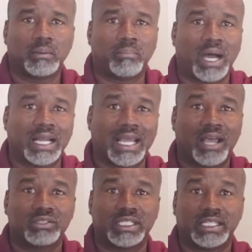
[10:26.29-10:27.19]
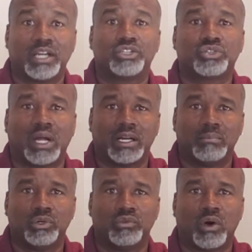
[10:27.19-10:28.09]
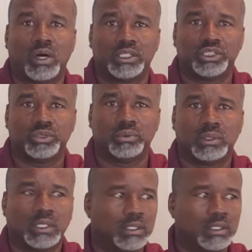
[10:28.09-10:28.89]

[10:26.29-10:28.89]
buying the house that they're trying to move on to.